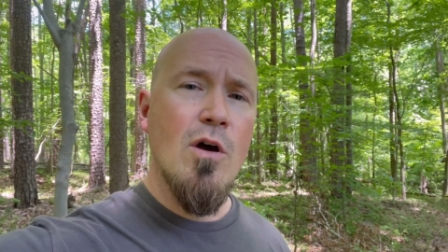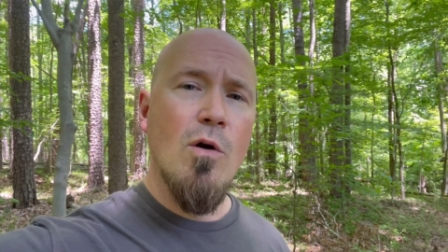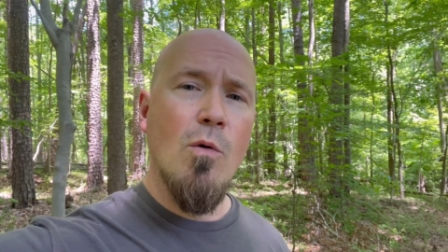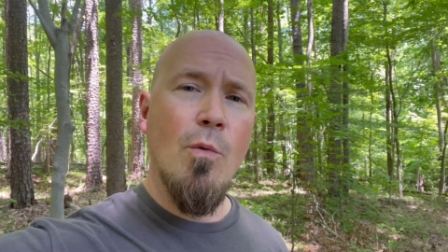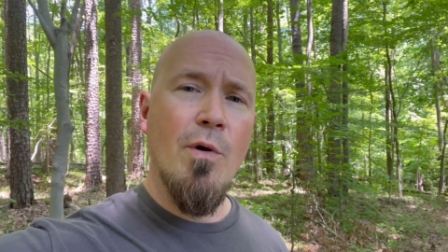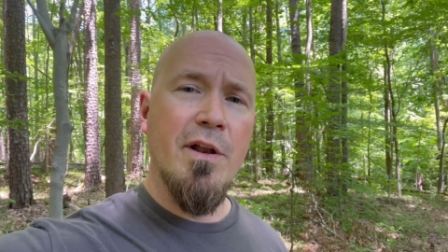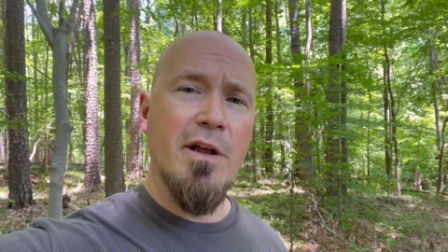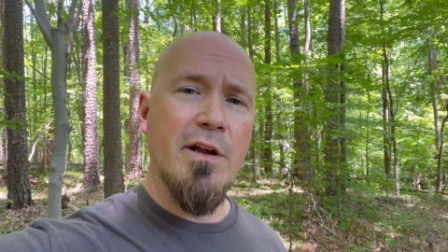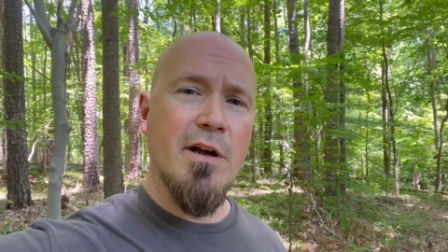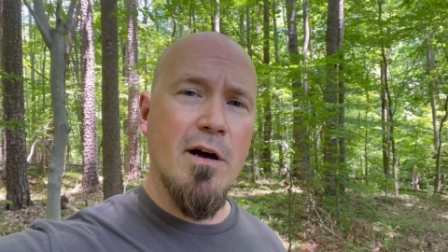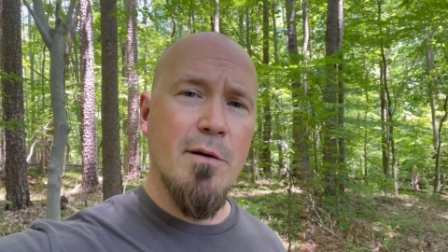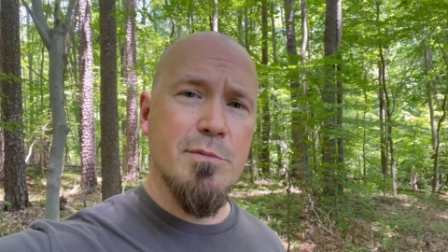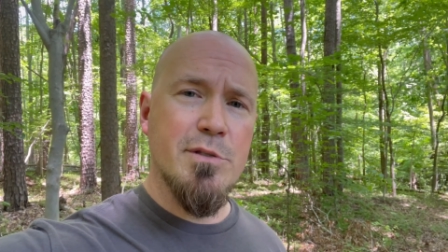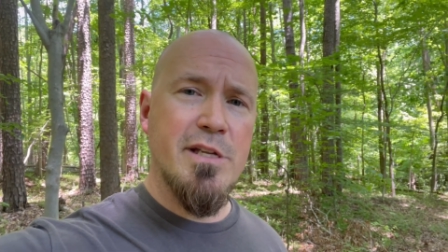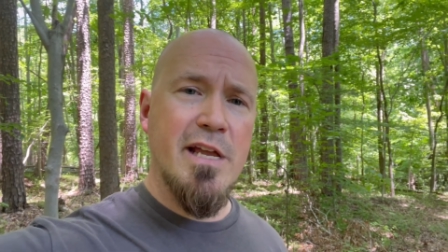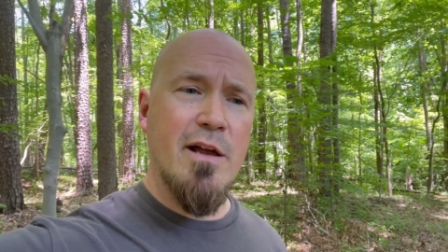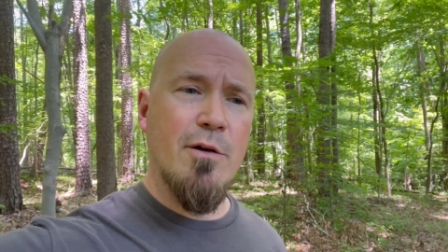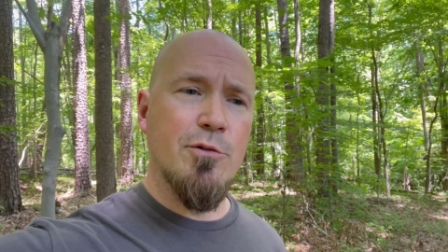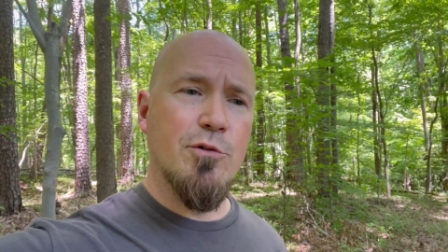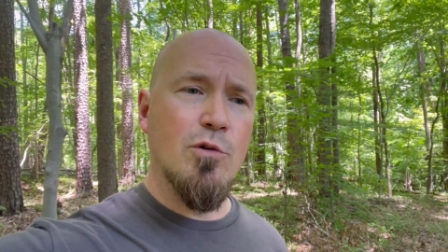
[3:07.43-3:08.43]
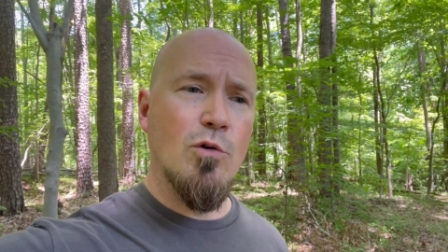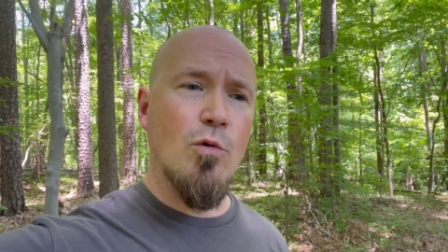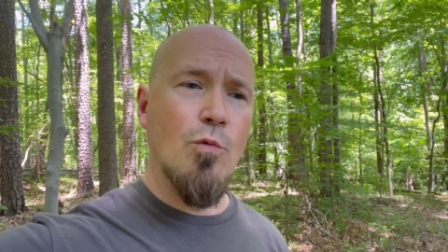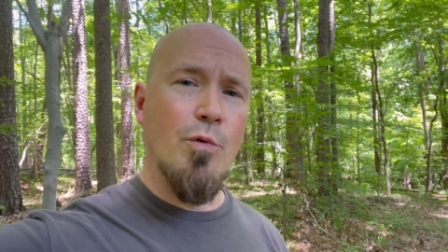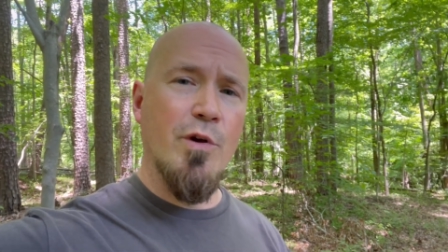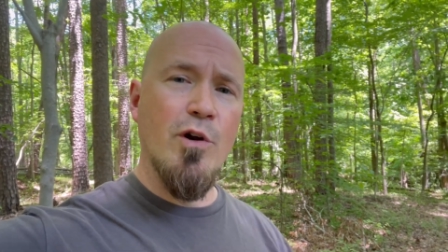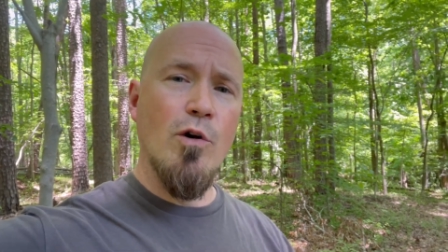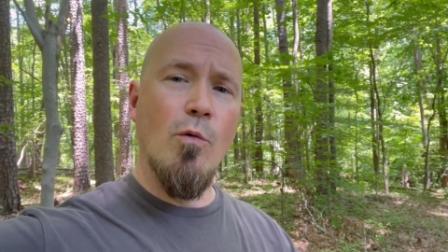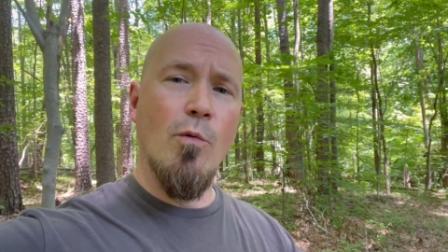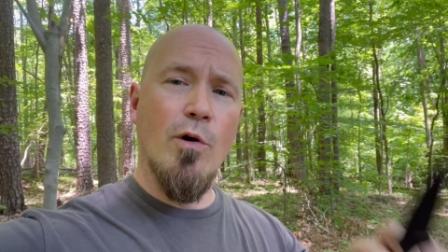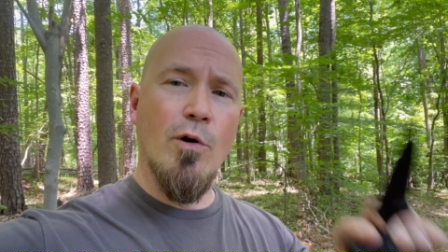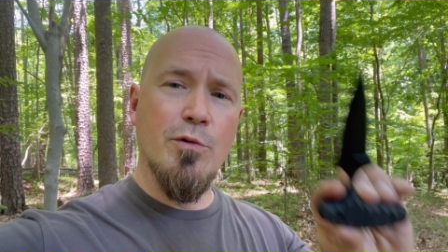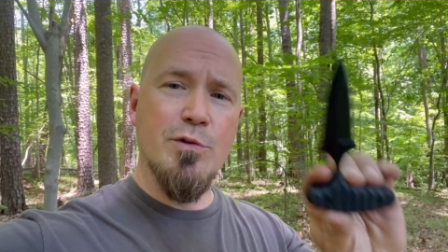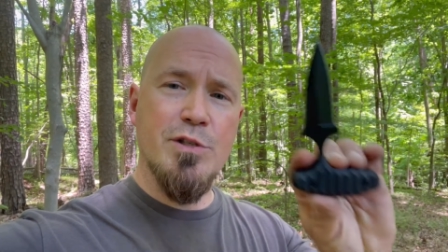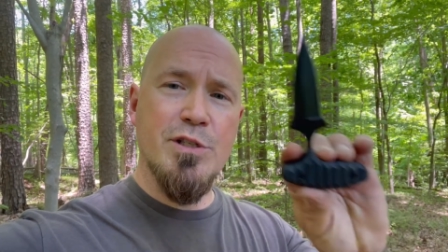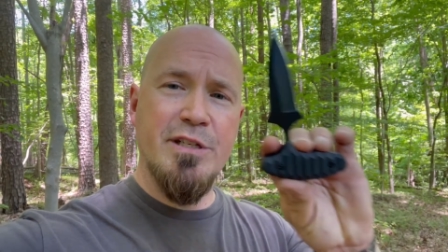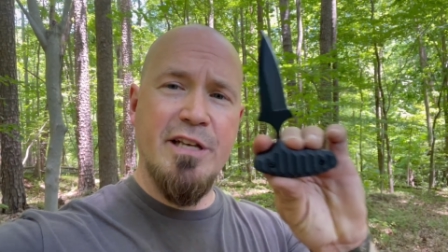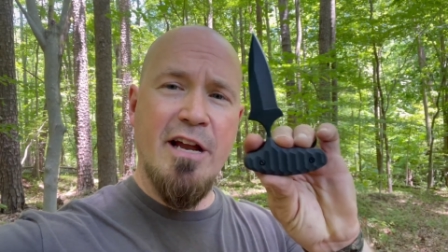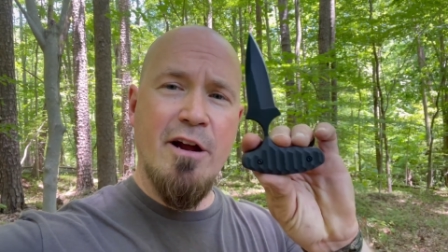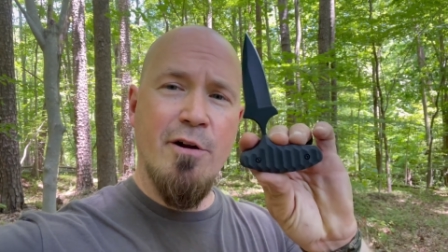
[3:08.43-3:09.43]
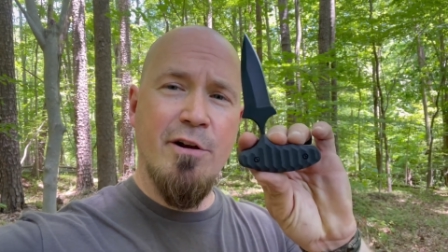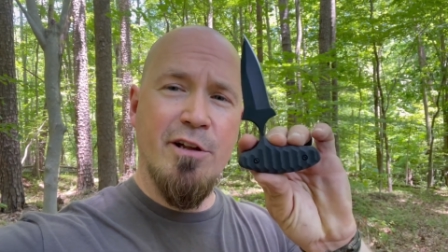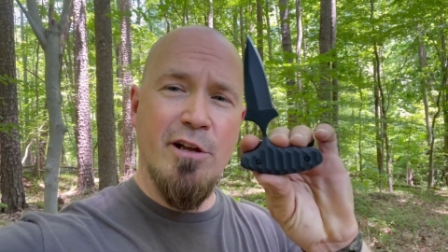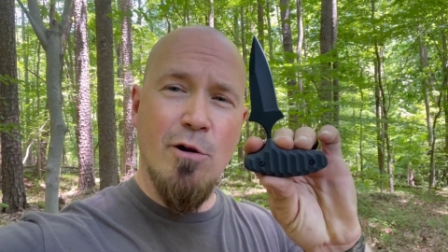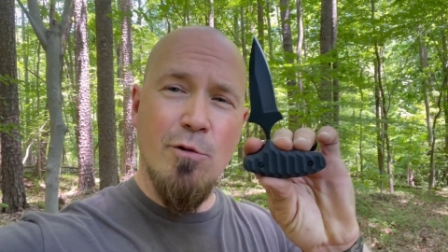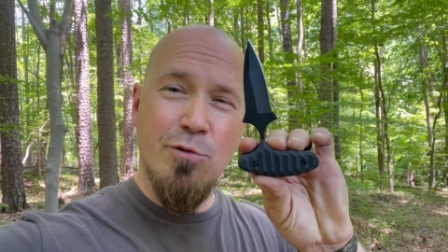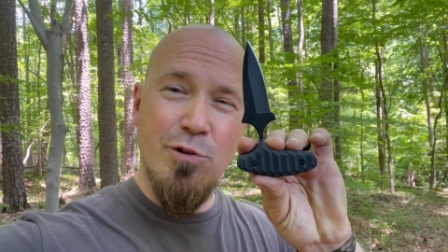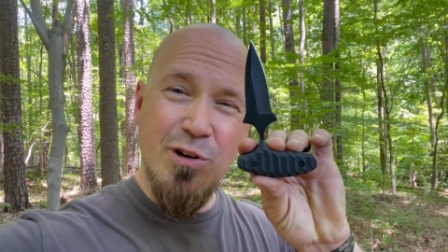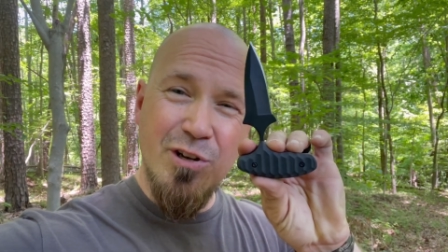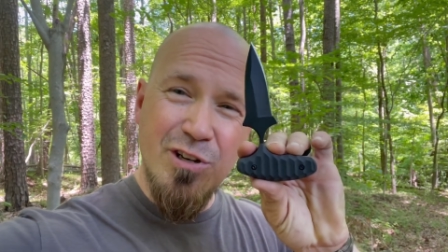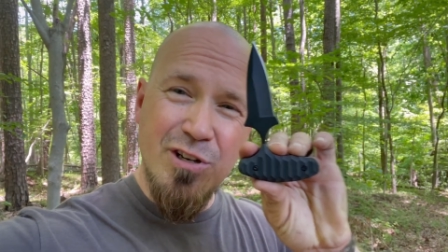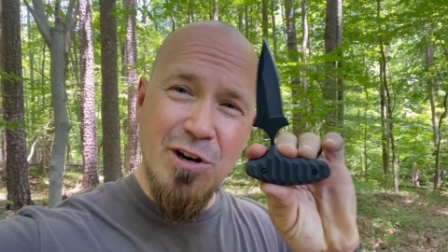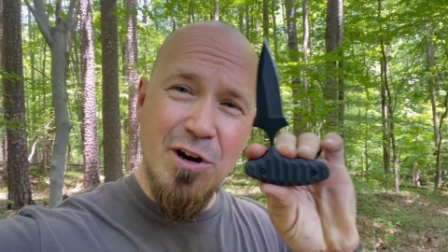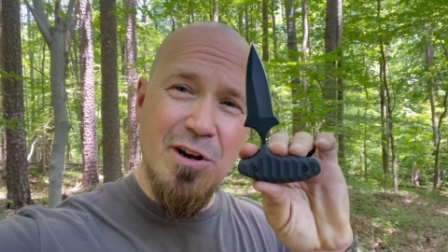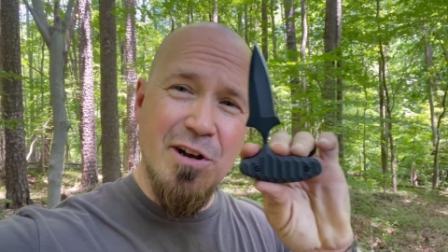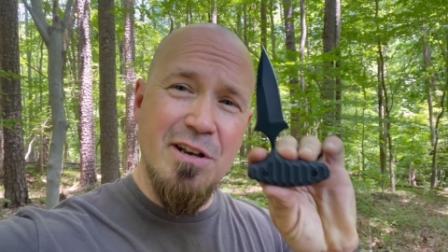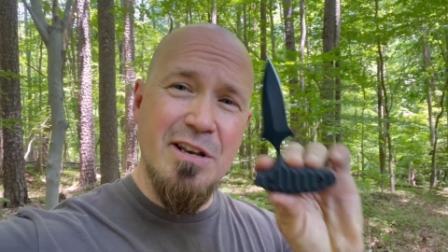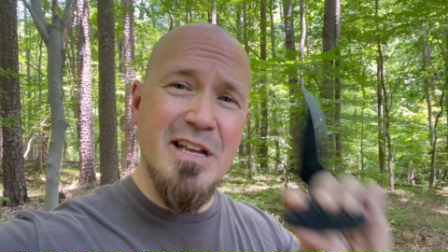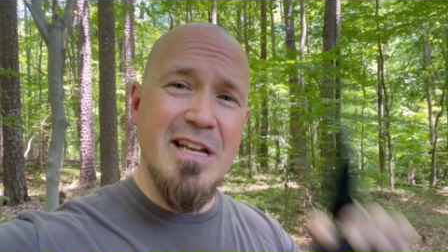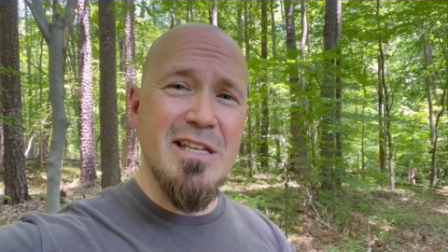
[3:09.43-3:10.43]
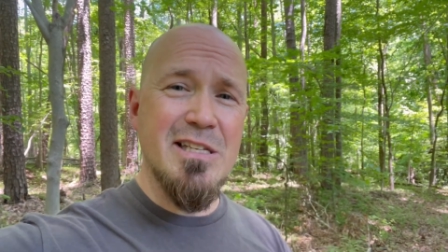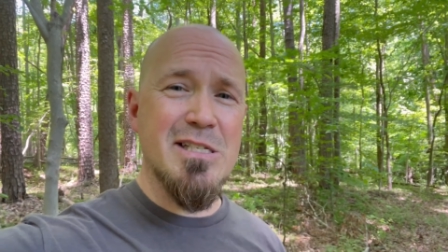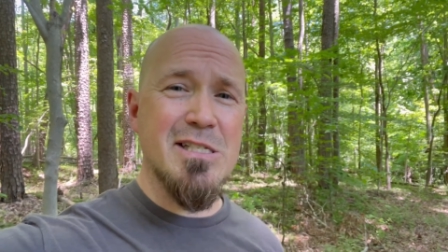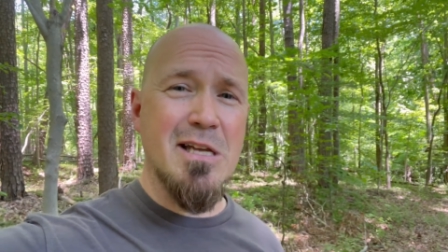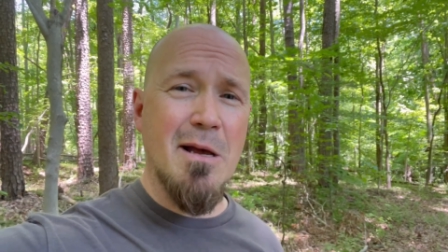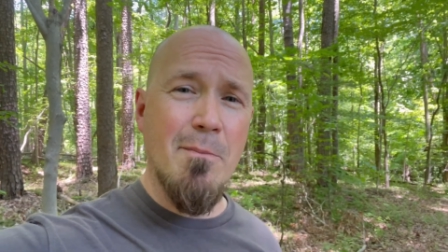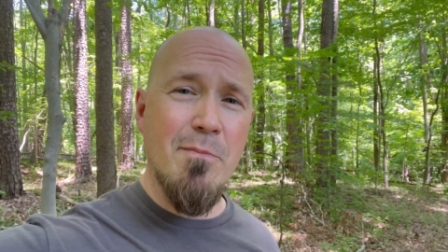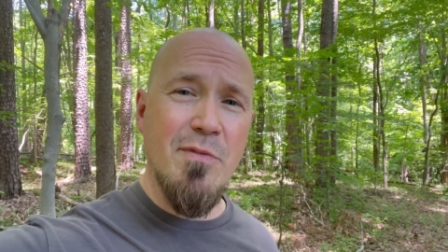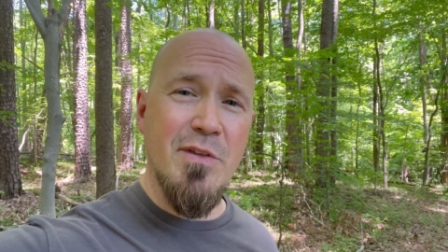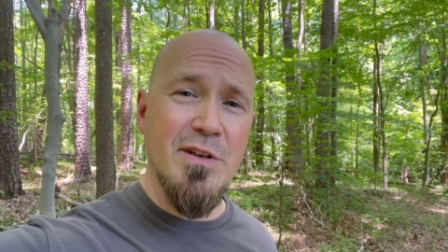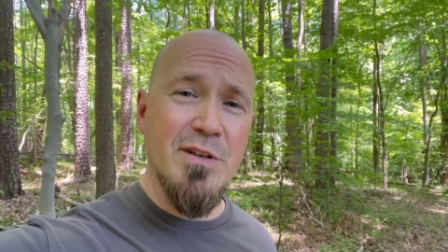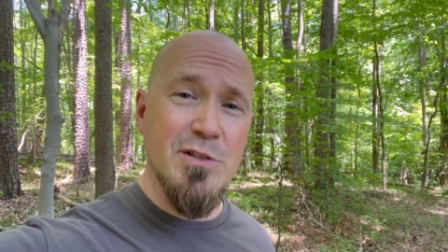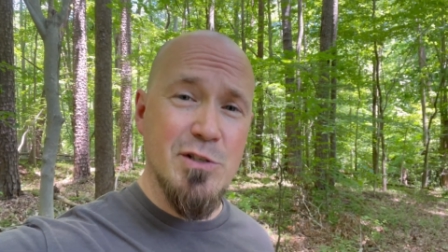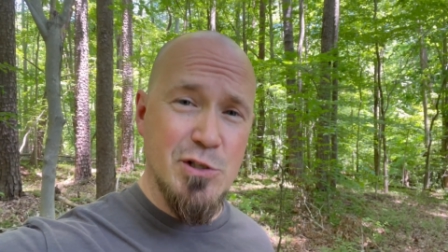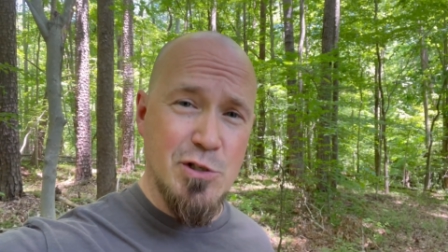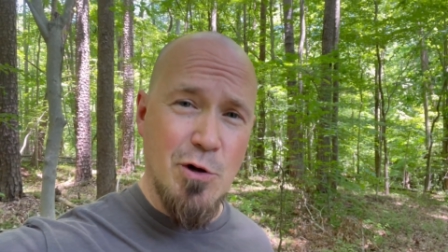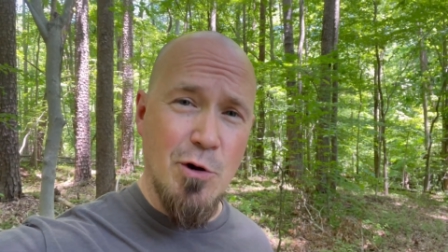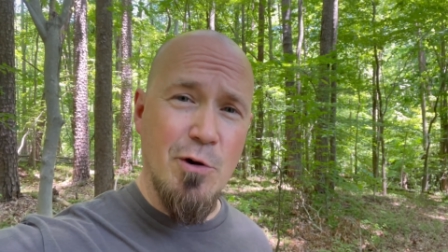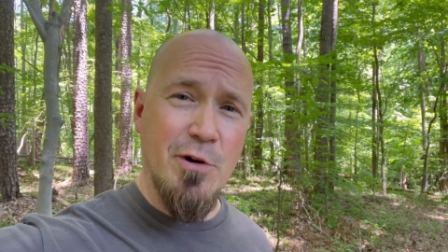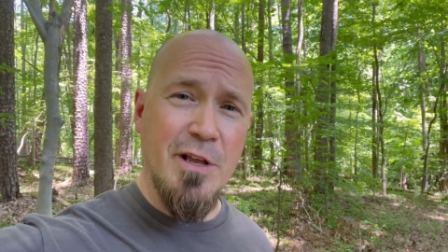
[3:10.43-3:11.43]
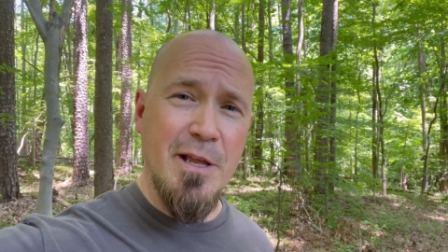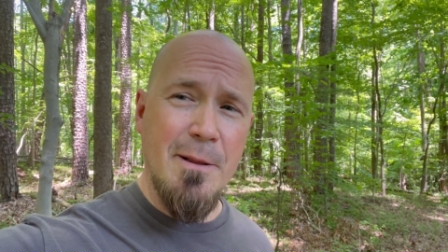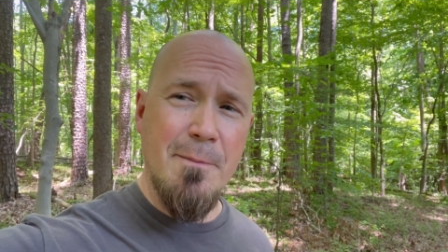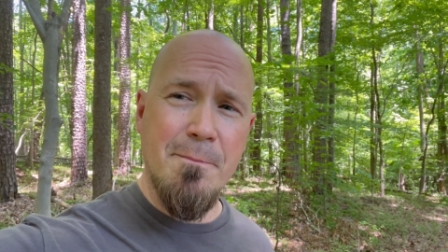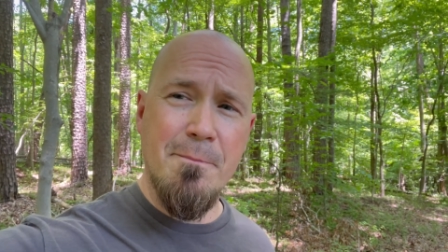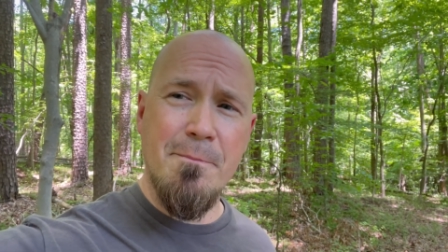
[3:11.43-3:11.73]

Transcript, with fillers: when it comes down to a real world scenario, you're gonna need something sturdy.